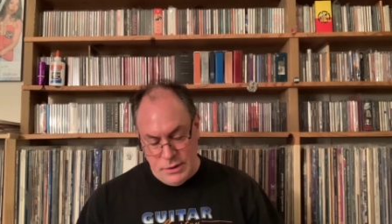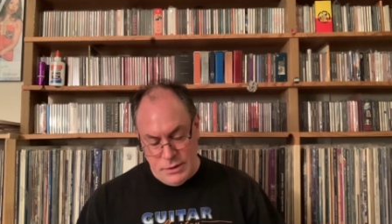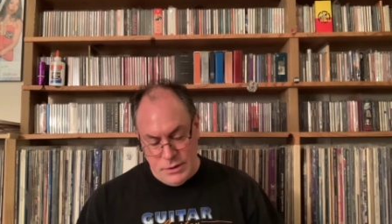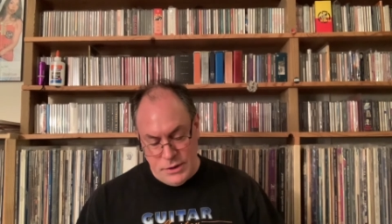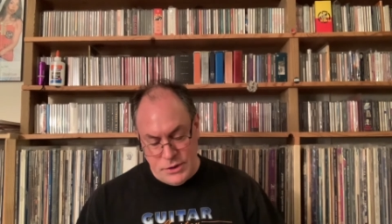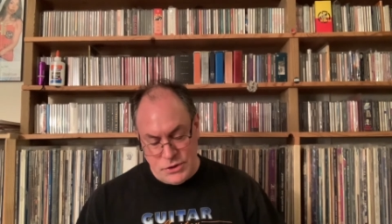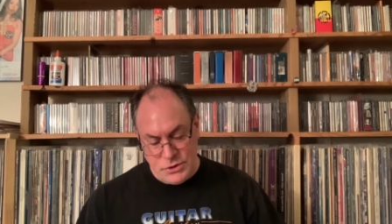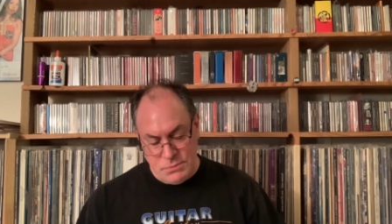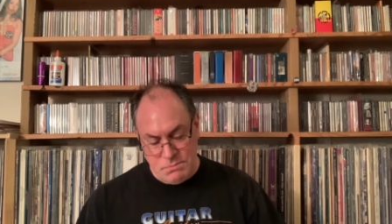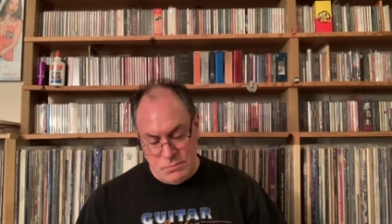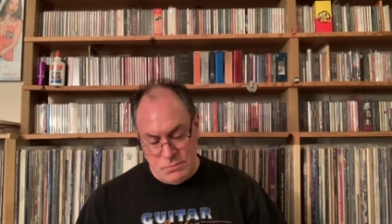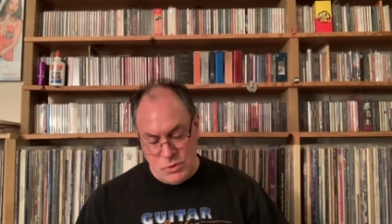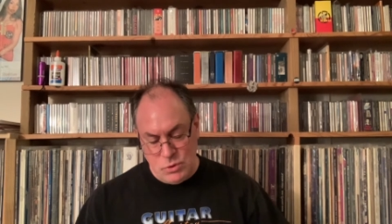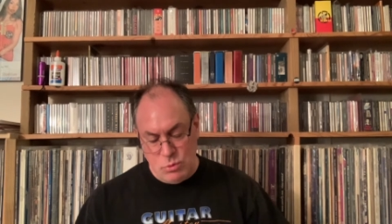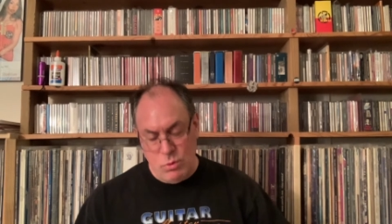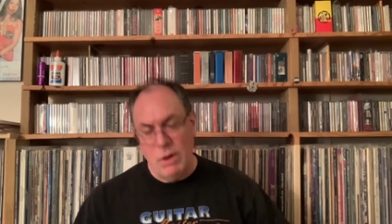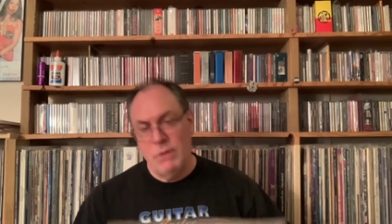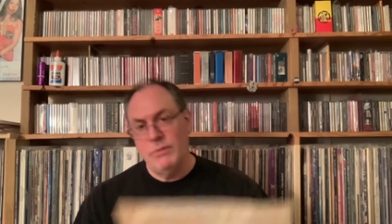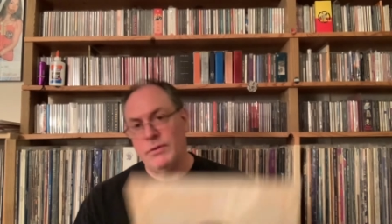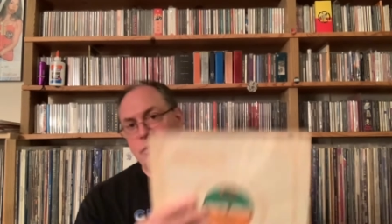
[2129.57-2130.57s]
this
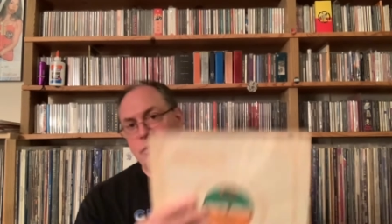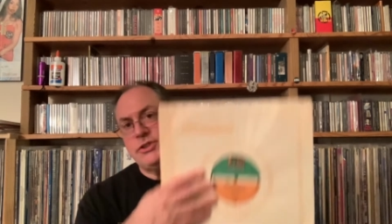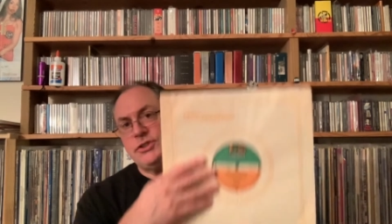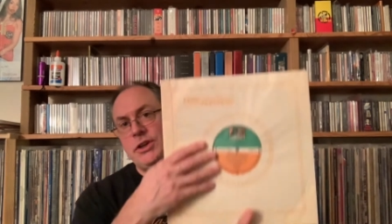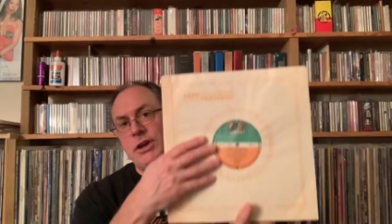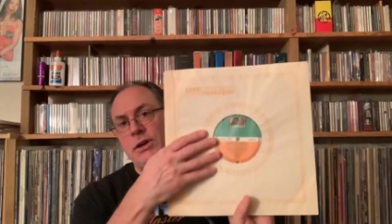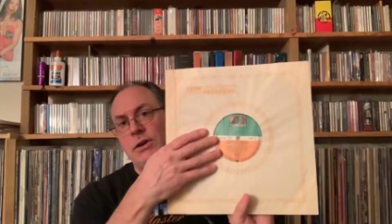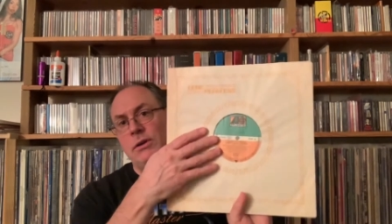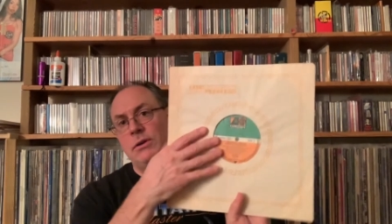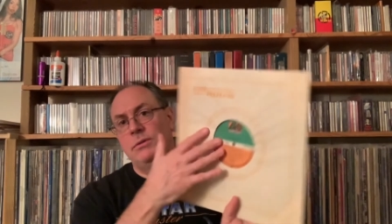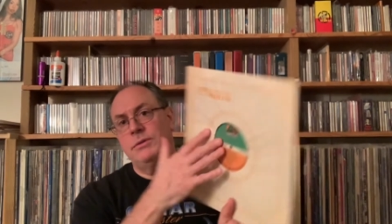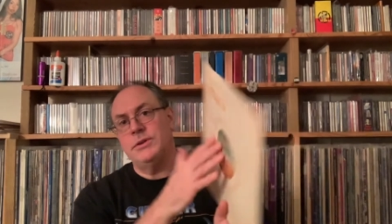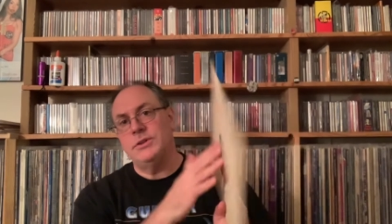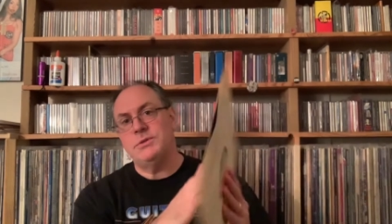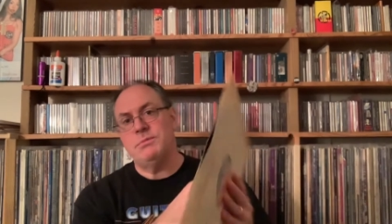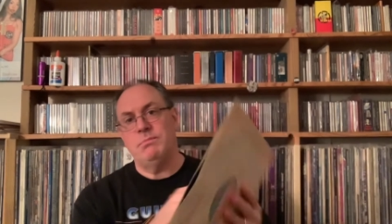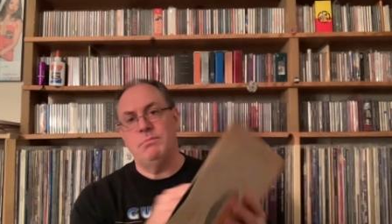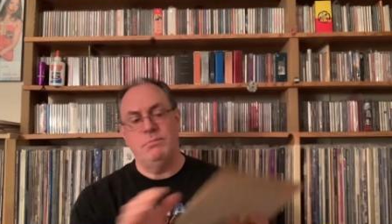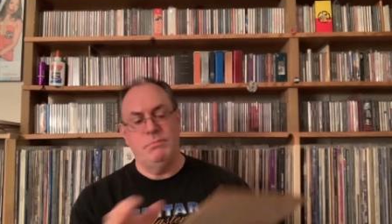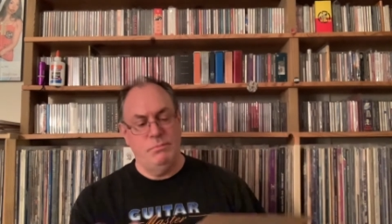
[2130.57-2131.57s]
12-inch single, this
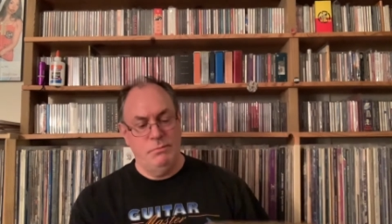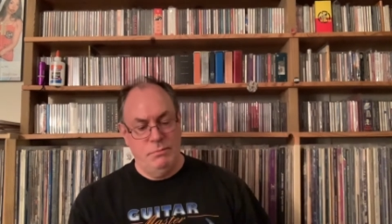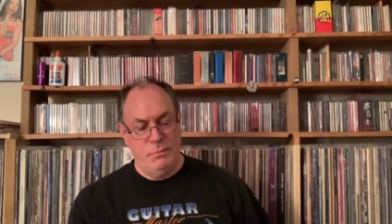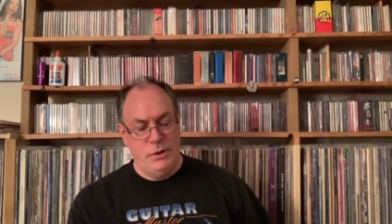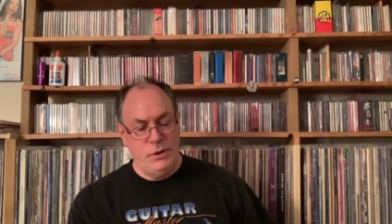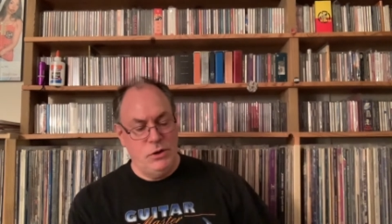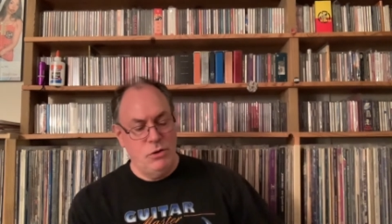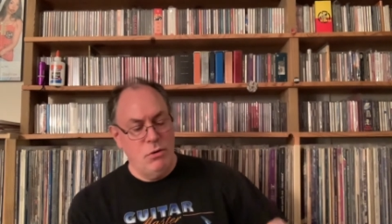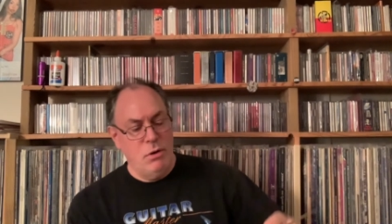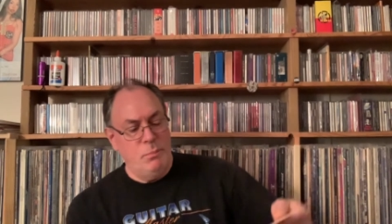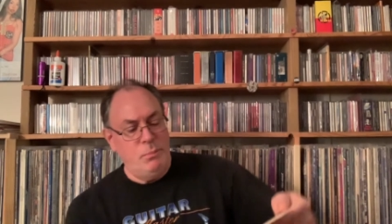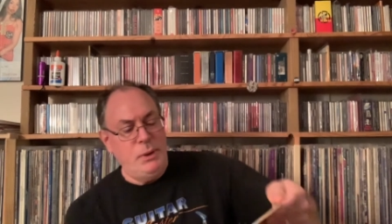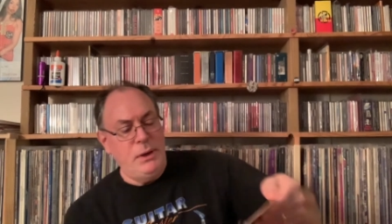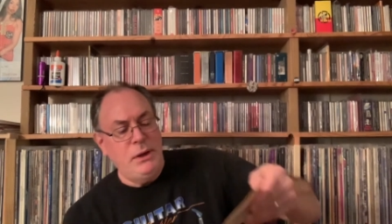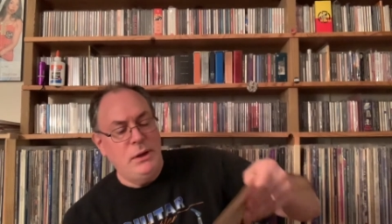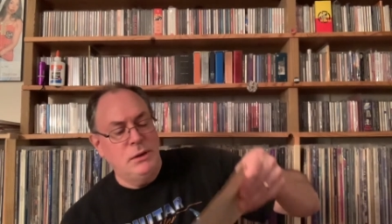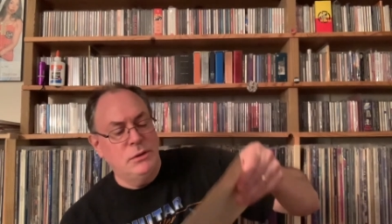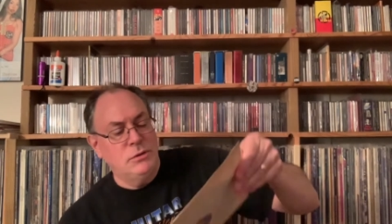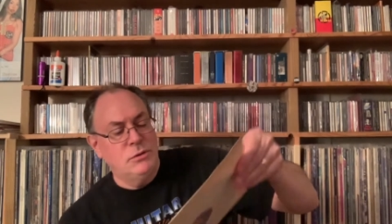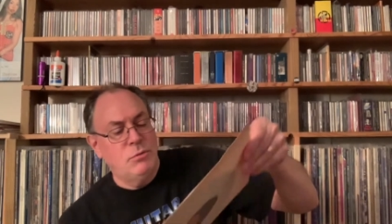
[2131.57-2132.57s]

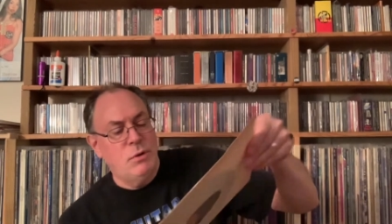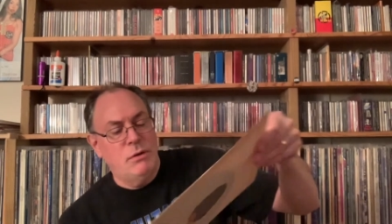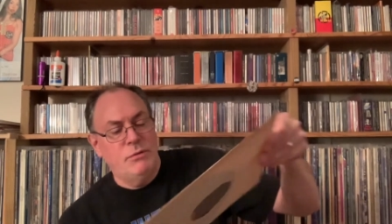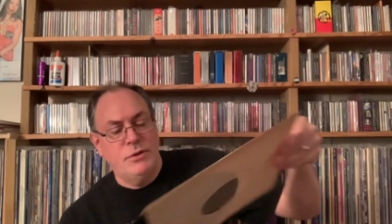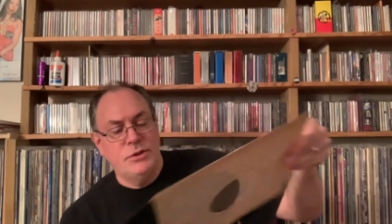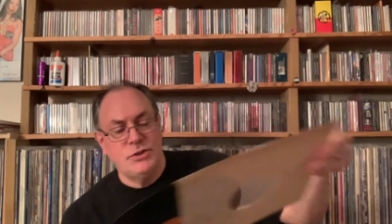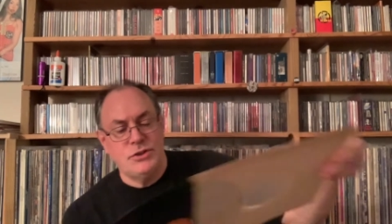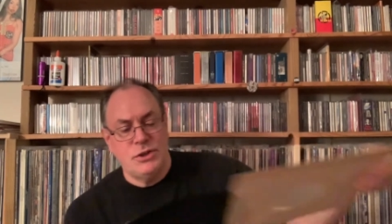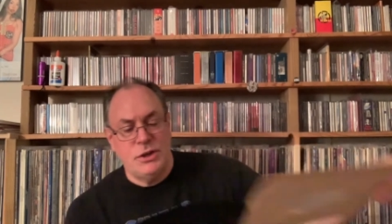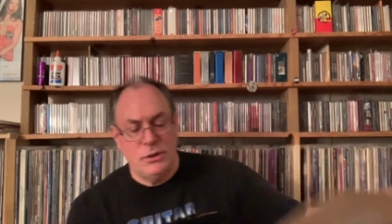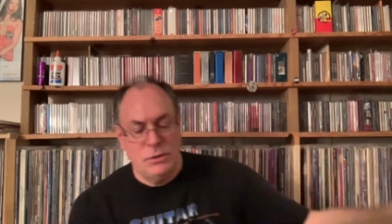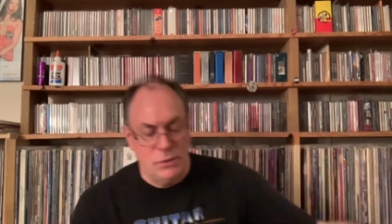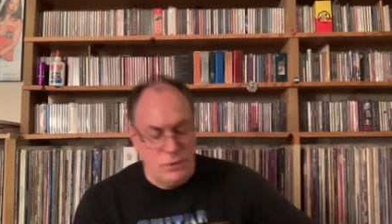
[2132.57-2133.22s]
European 12-inch single,